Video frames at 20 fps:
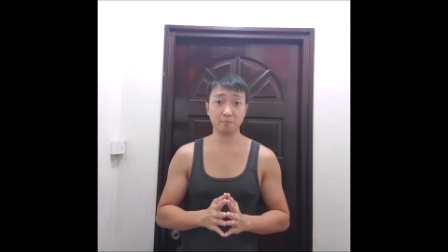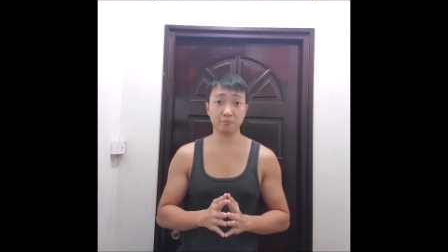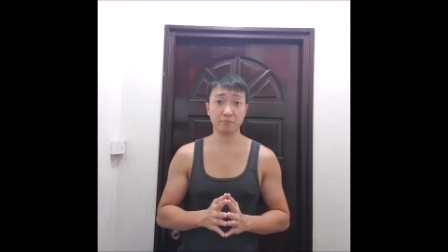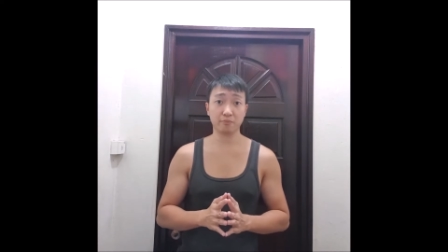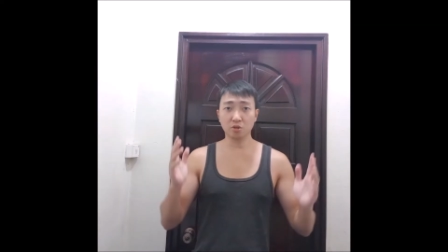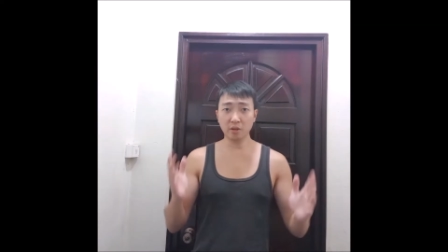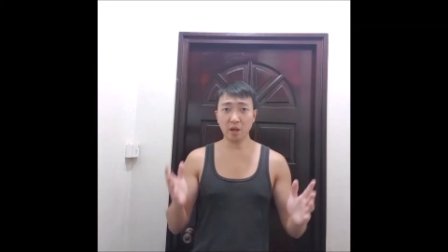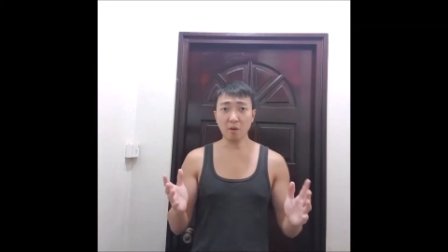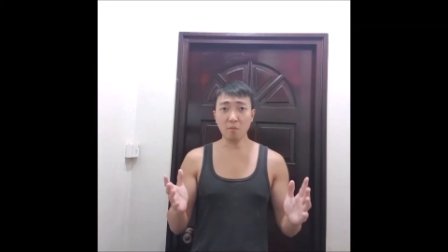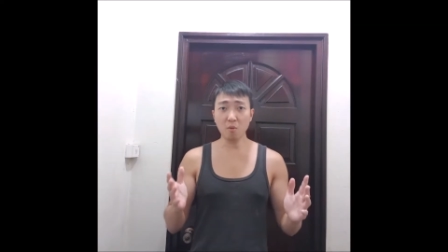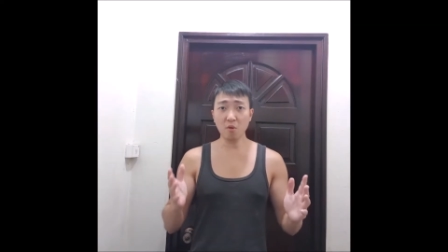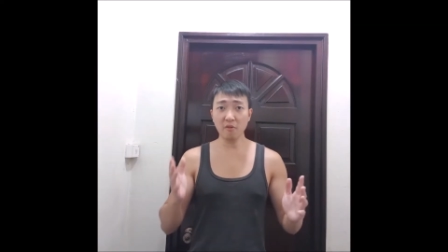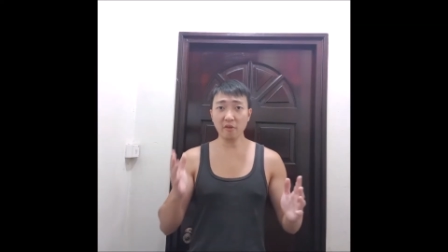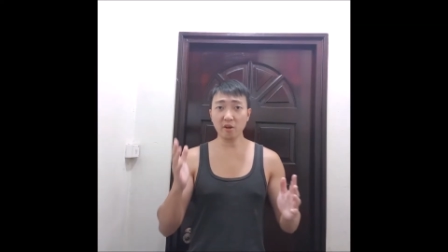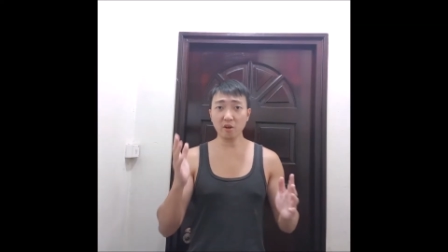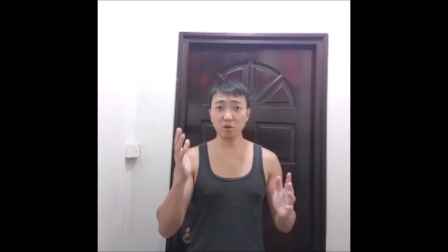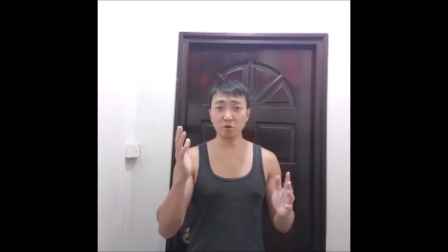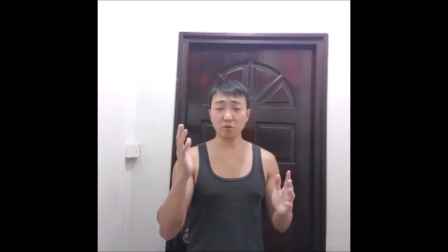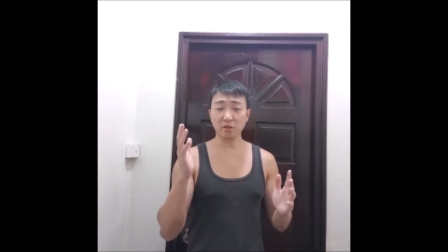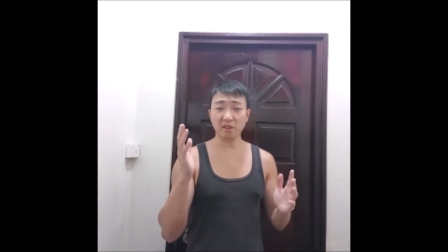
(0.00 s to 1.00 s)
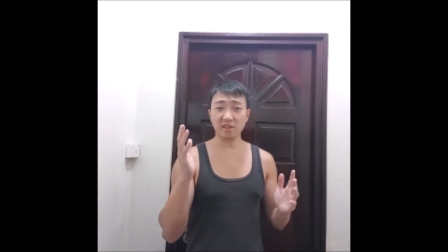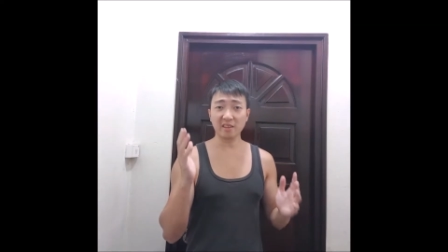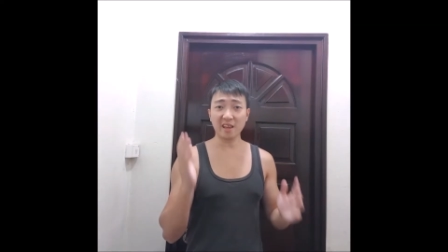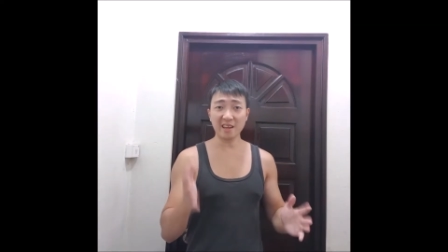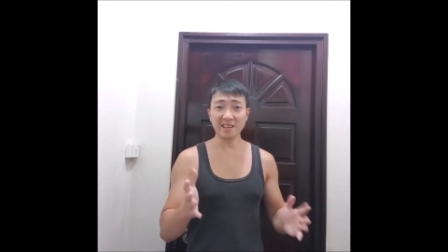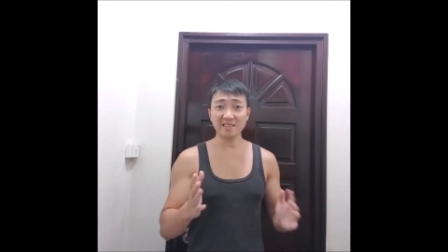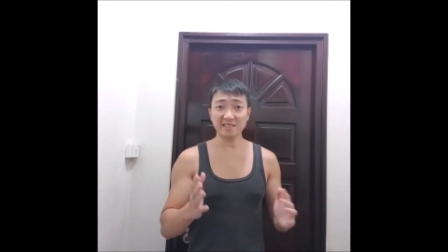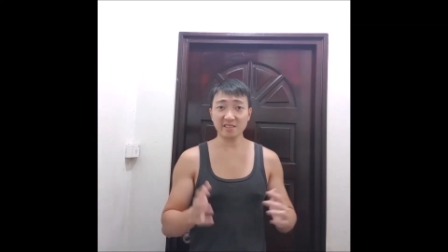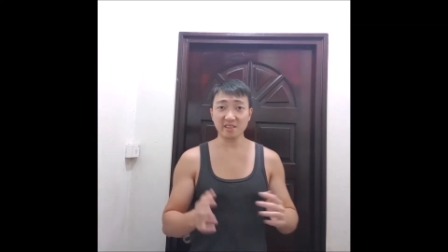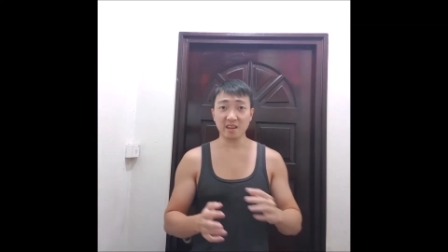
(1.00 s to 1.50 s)
So now moving on to the
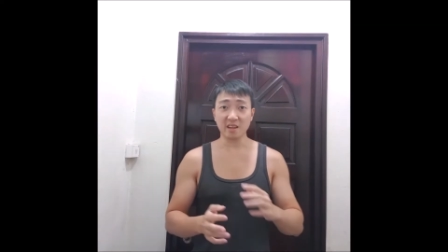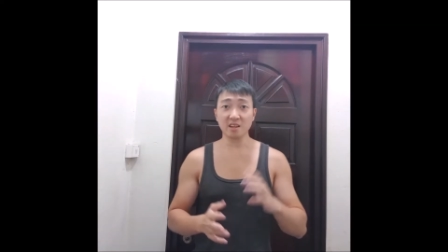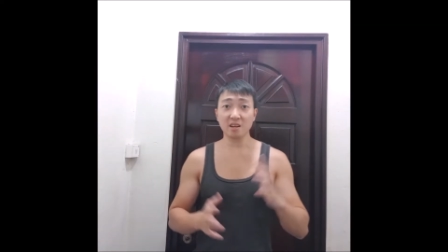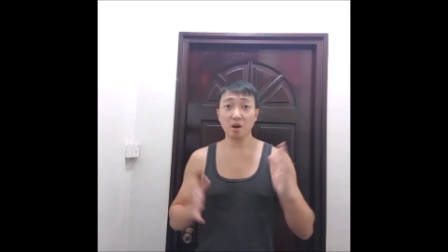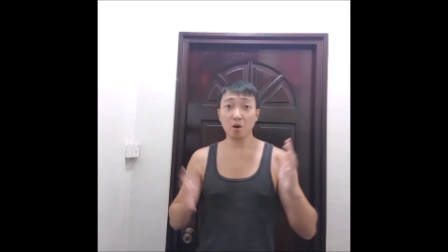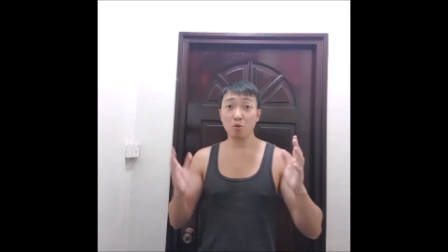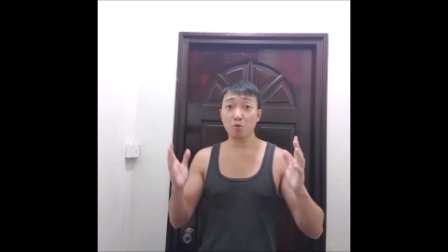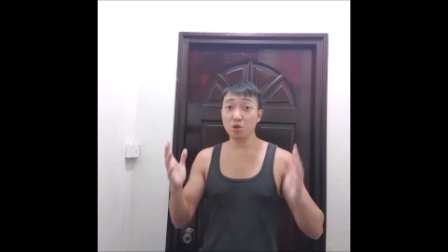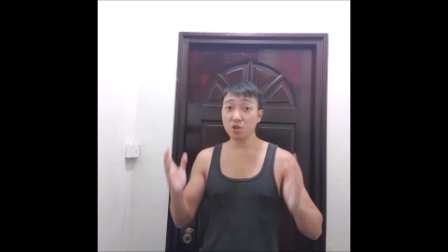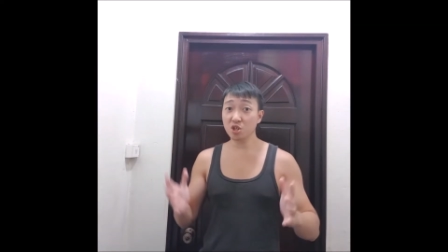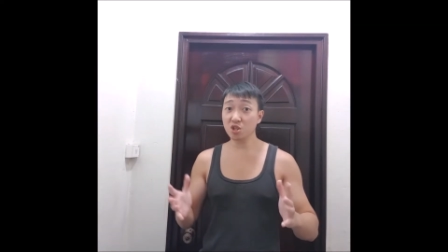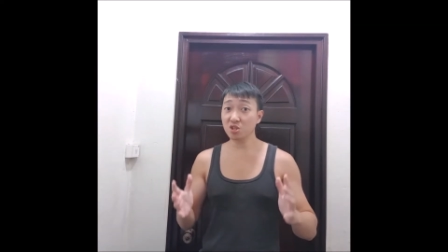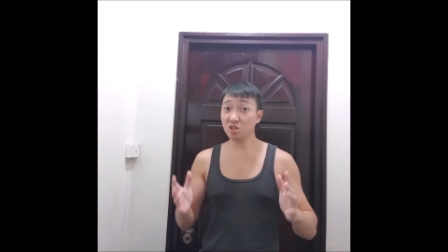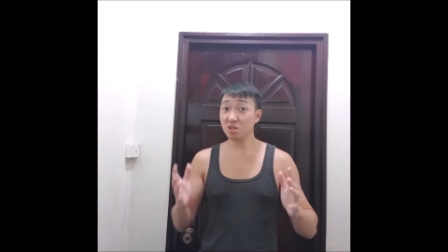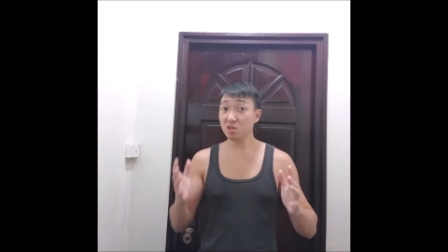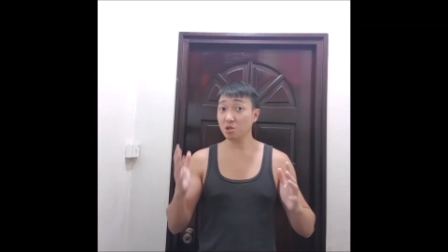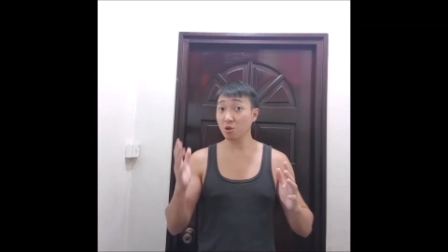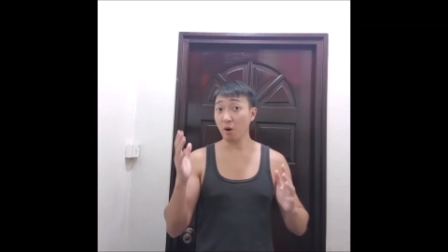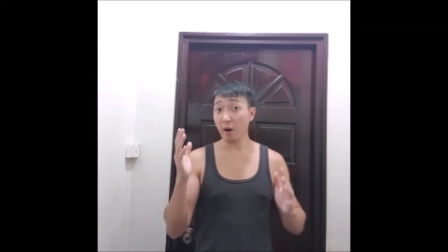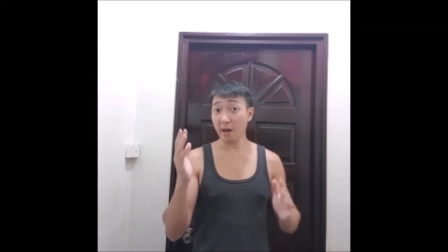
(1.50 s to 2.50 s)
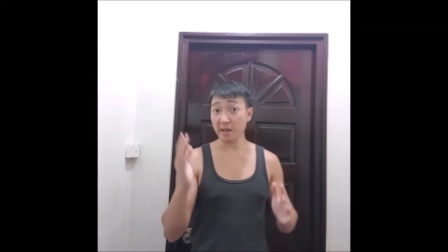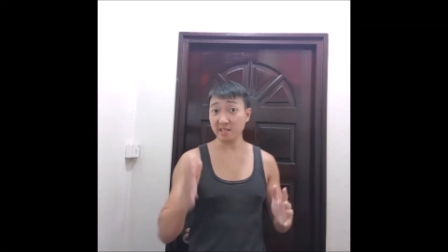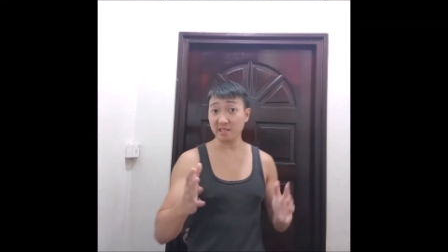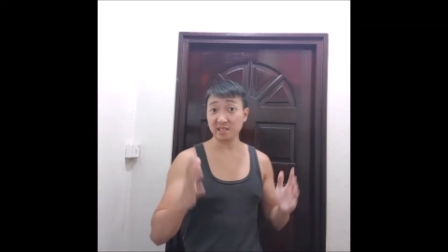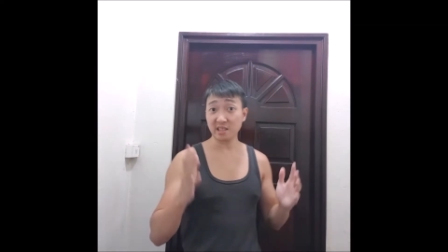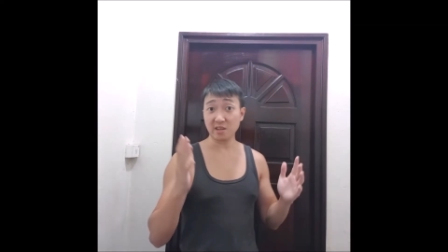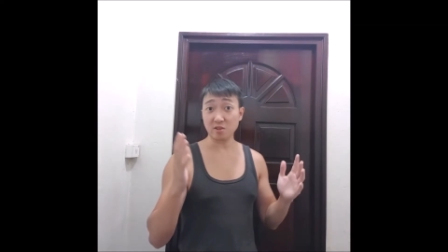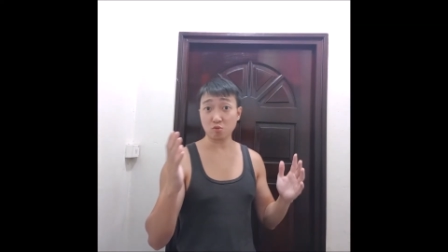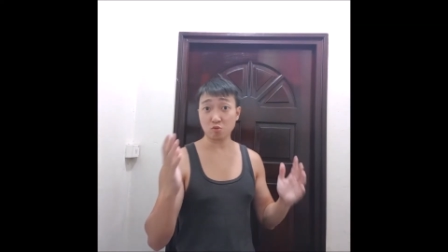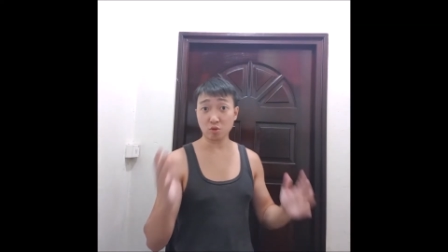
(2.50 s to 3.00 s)
next thing, which is your
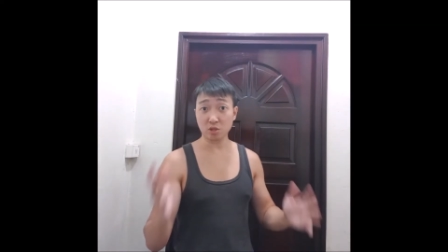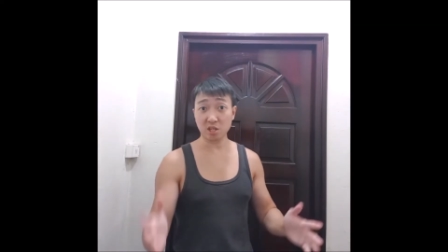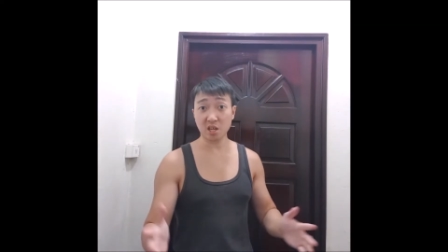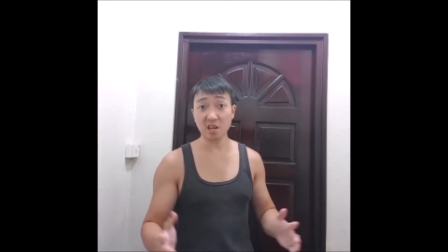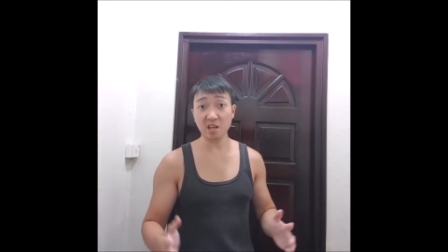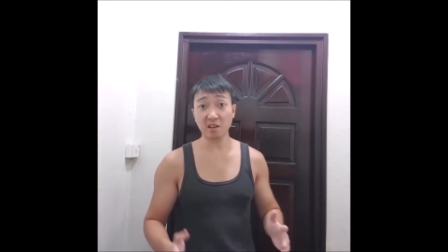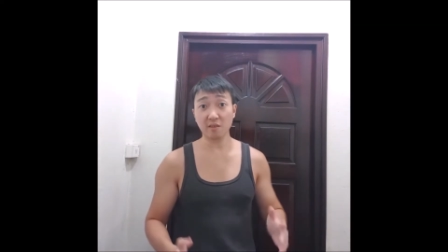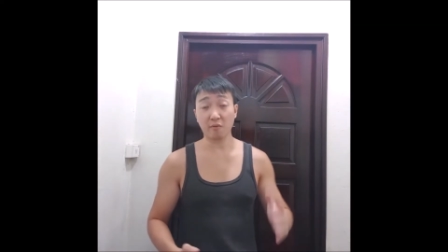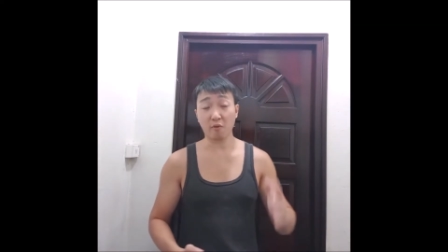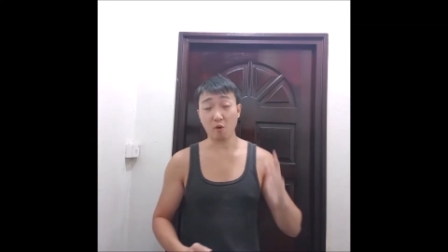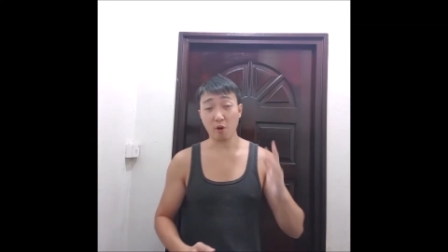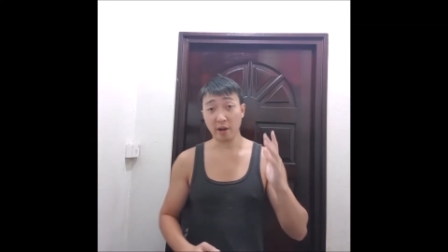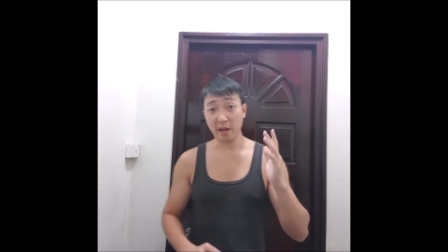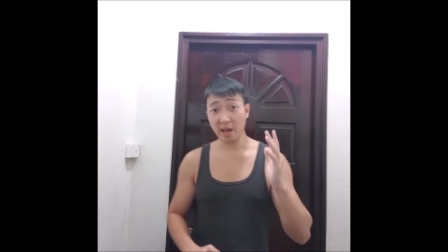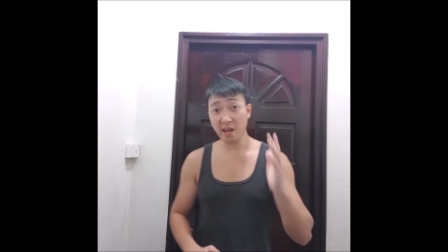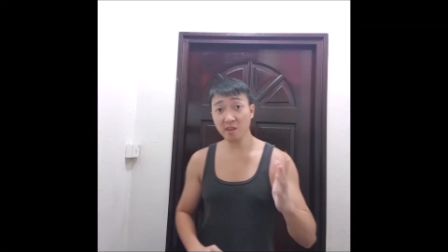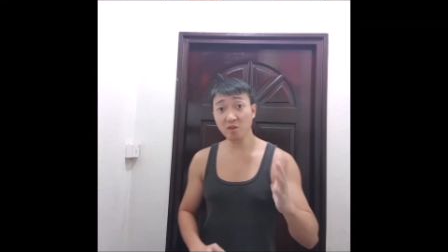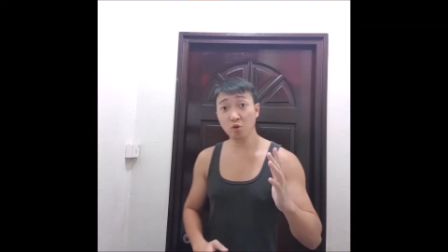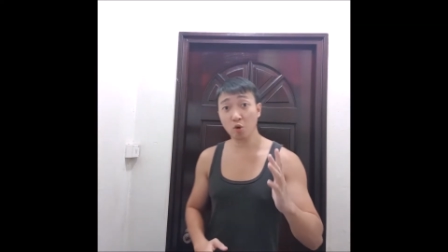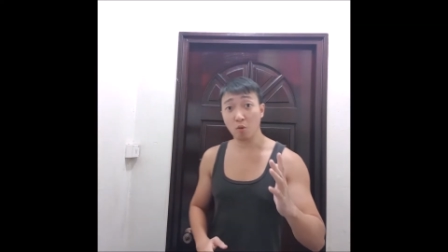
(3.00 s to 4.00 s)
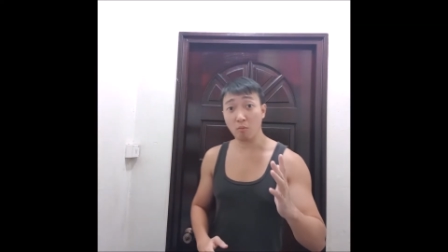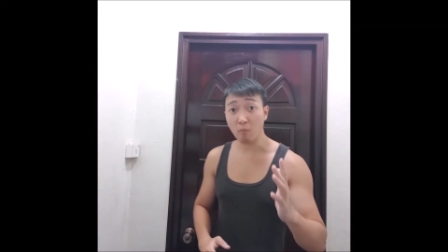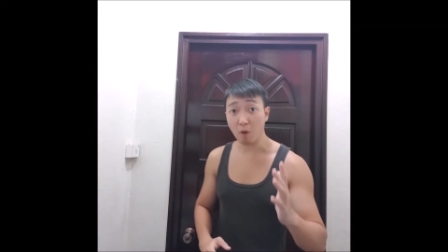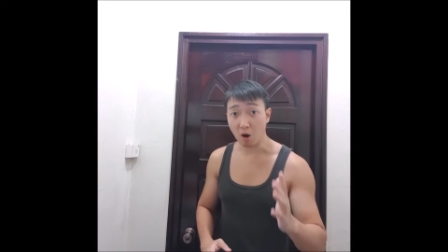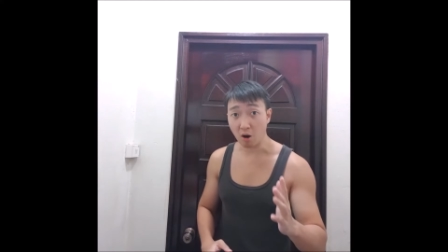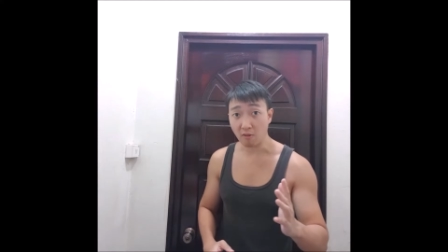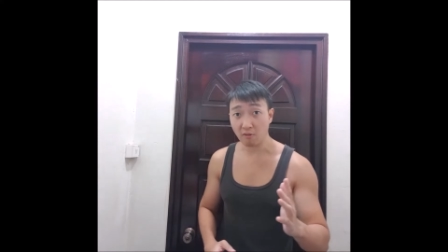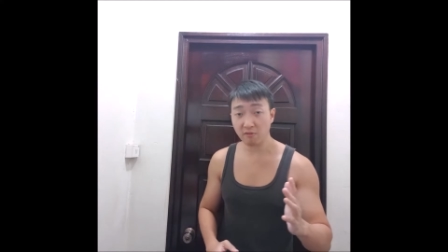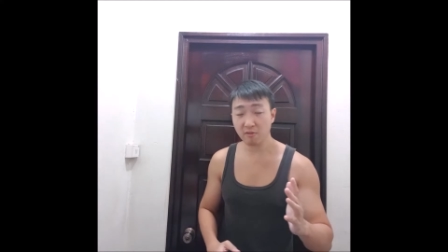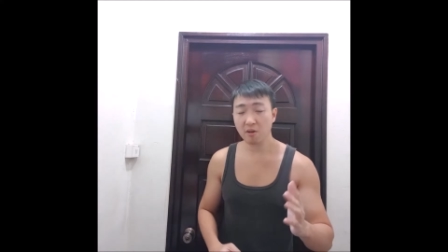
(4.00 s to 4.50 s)
exercise routine for an
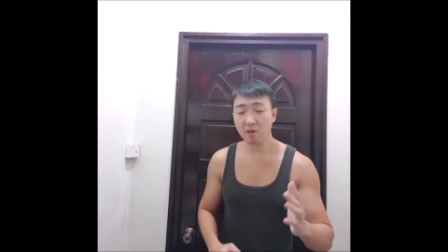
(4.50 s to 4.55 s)
endomorph.